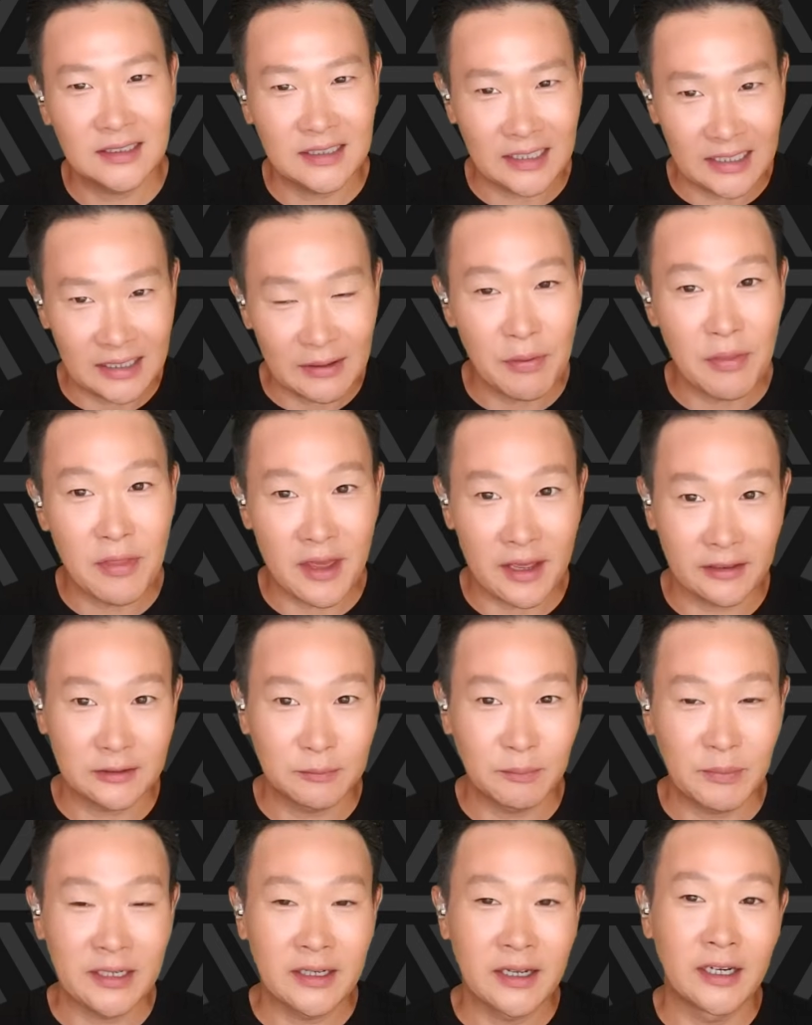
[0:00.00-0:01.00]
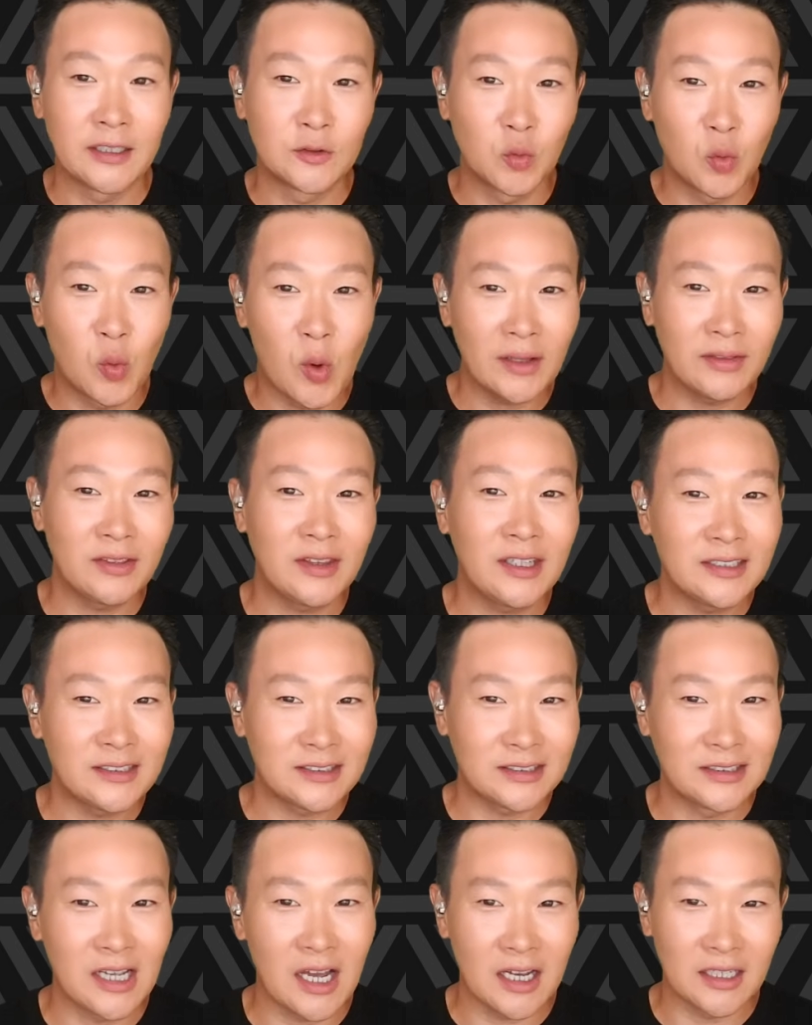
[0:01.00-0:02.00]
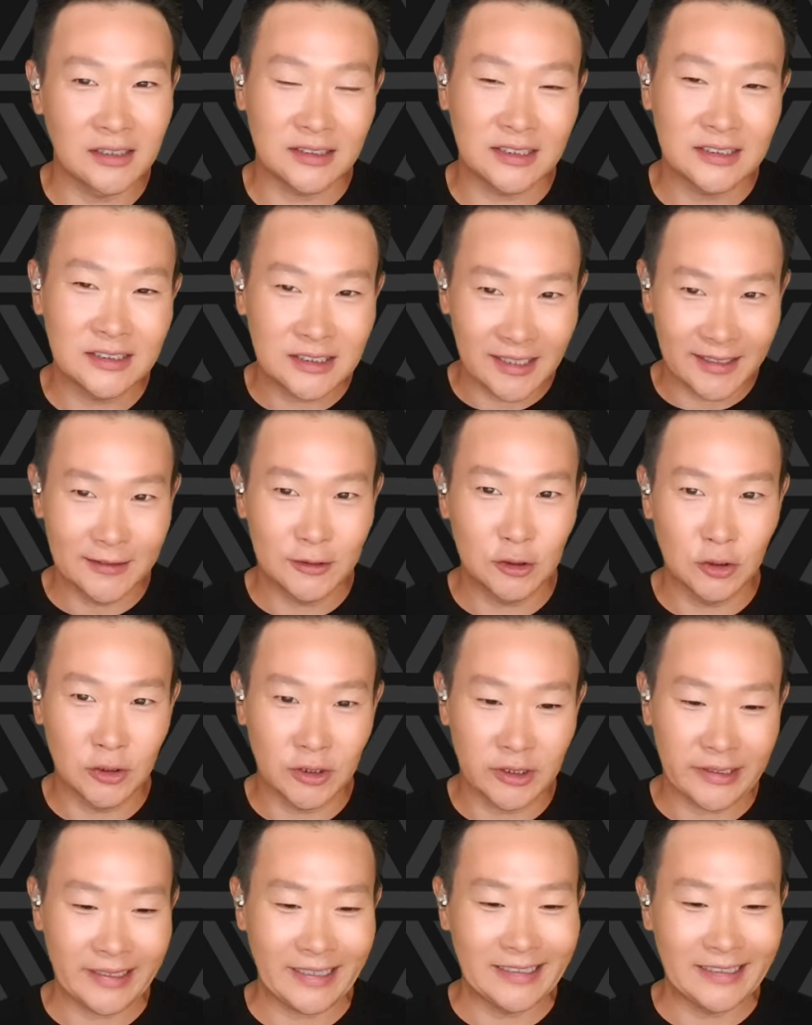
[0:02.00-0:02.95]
in this, because what this does, essentially,